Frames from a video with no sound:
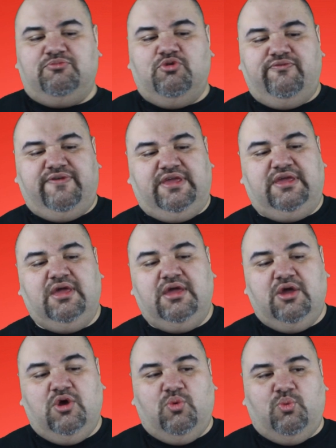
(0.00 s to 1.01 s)
this movie
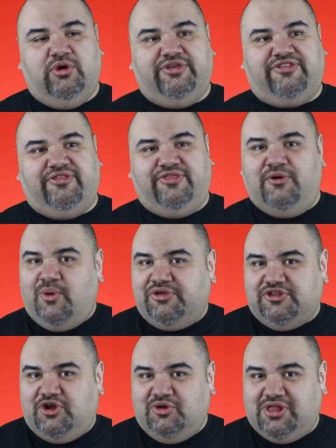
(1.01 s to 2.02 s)
was there
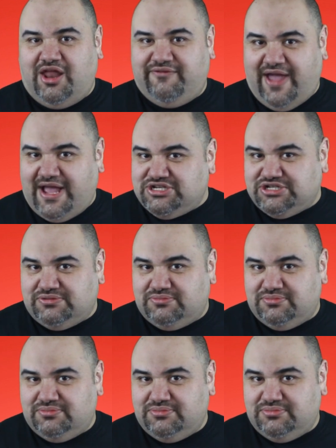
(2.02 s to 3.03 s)
wasn't a whole lot of action.
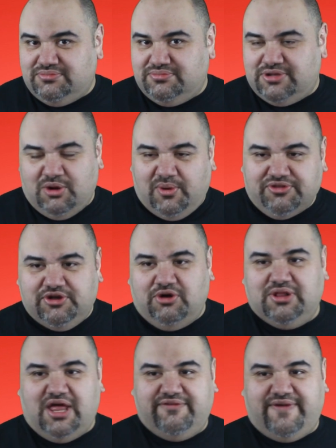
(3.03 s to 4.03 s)
There wasn't a
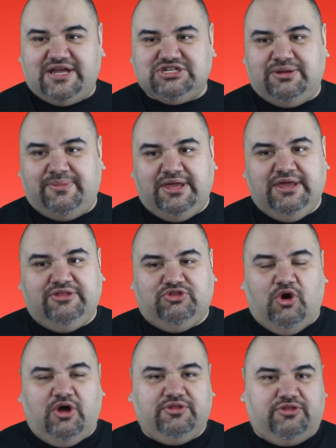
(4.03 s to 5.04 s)
whole lot of action. I mean, he
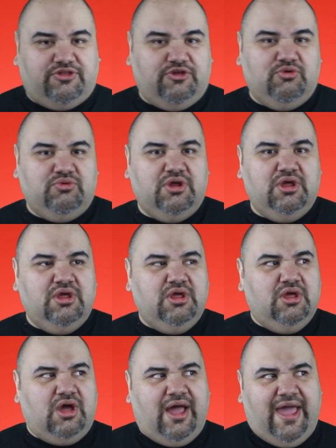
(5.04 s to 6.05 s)
donned the suit
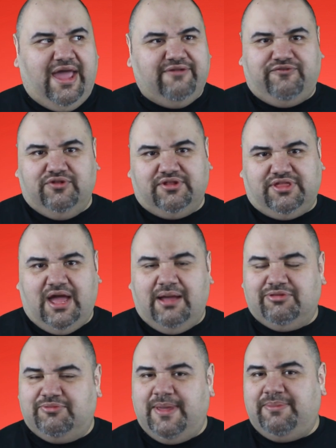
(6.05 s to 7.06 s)
a handful of
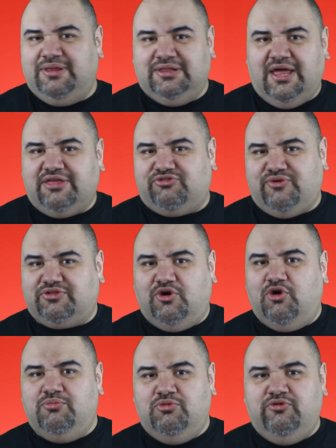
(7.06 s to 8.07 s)
times, maybe less, throughout
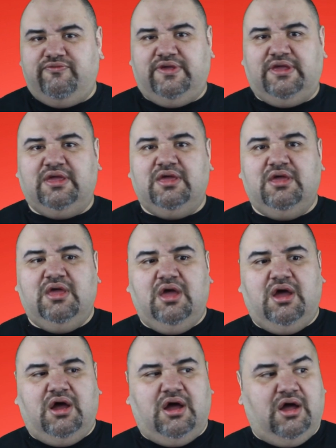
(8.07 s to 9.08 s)
the whole movie.
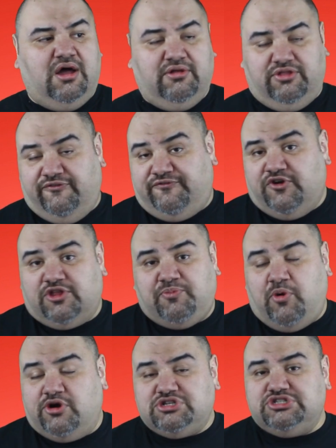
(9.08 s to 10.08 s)
The
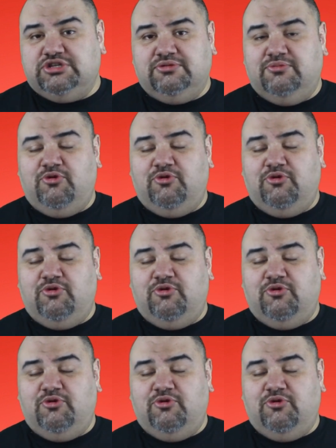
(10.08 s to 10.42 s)
first portion of